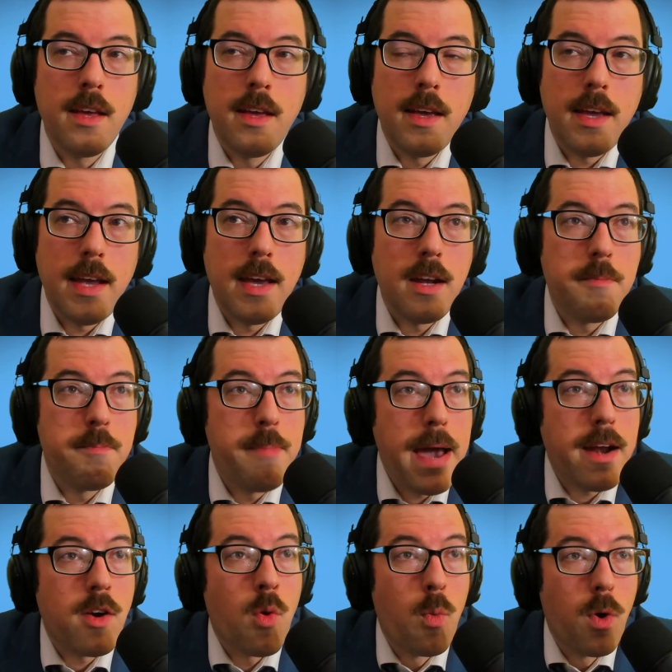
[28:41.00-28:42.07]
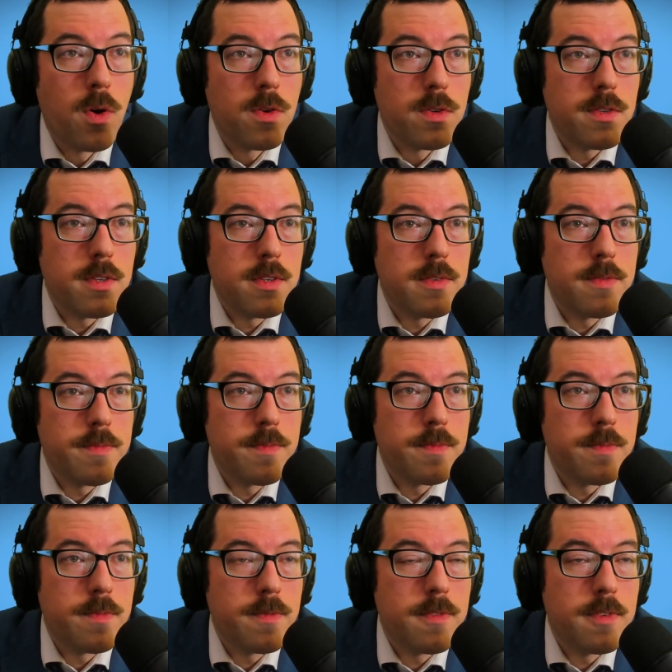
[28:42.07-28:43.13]
In a better world,
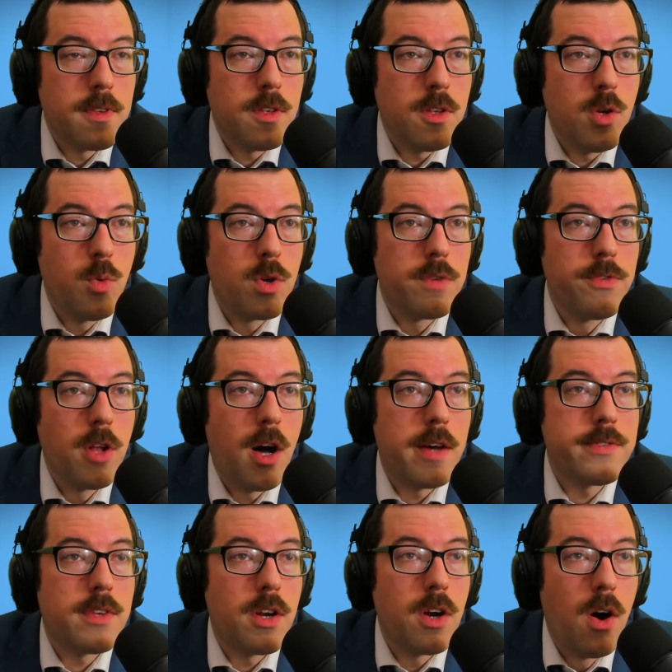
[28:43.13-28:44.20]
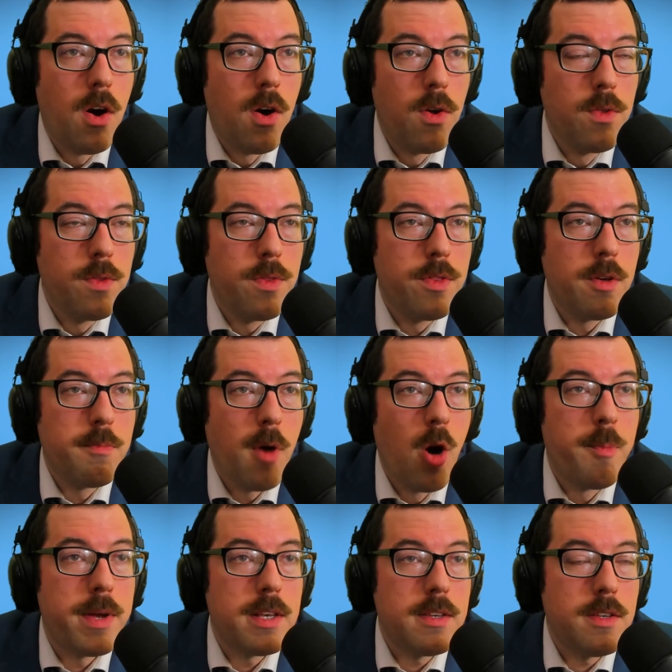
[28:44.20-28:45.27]
you would have lost it all the
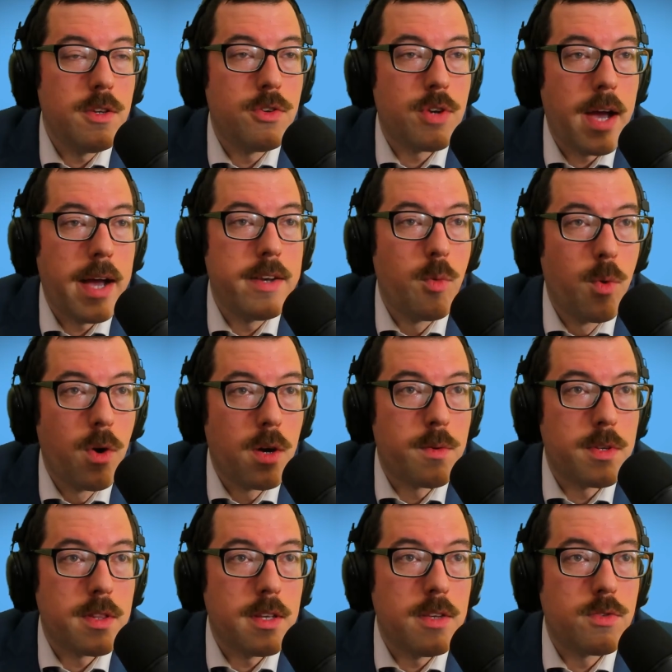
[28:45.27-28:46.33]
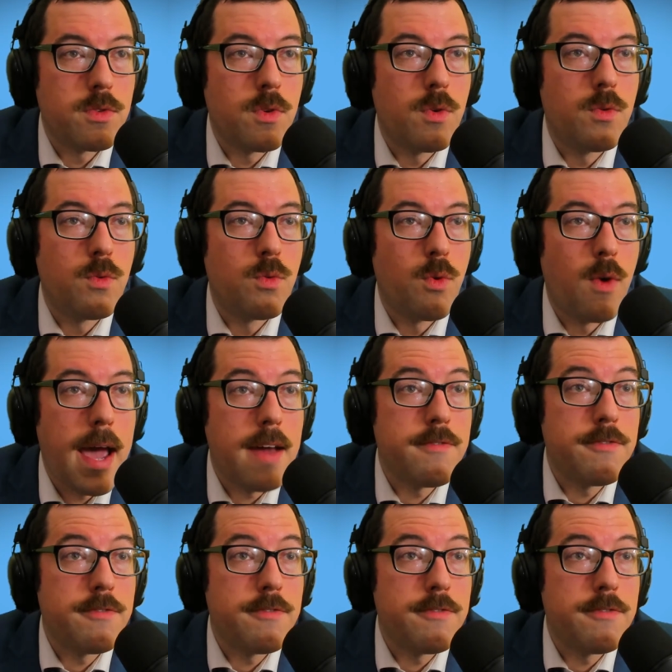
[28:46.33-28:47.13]
moment you tried to work with these rat.